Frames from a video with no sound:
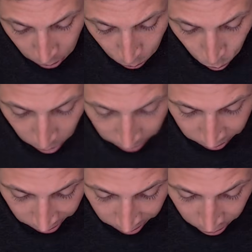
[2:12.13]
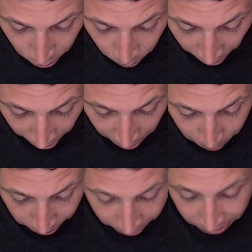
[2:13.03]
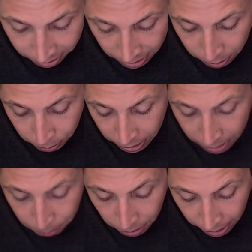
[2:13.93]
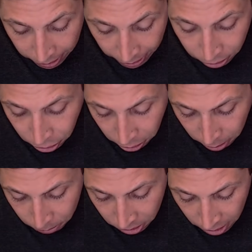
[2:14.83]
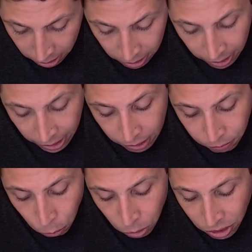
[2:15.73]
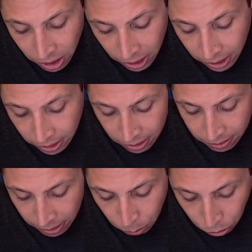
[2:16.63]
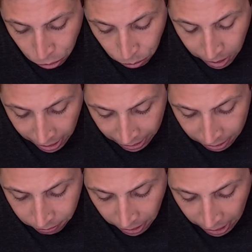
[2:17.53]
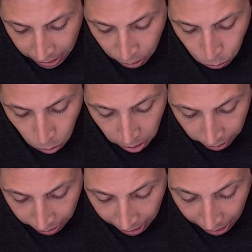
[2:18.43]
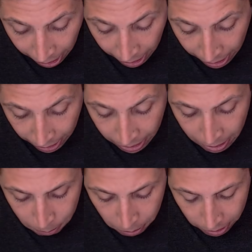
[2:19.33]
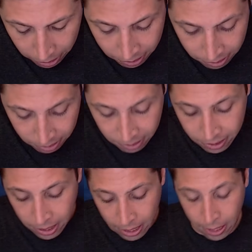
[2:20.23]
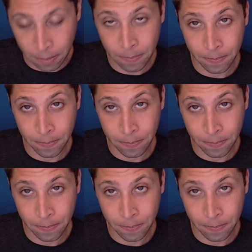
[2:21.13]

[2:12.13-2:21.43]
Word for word: one hundred sixty-two a plus c. We can combine like terms. Negative fourteen is equal to negative eighty-one a plus c.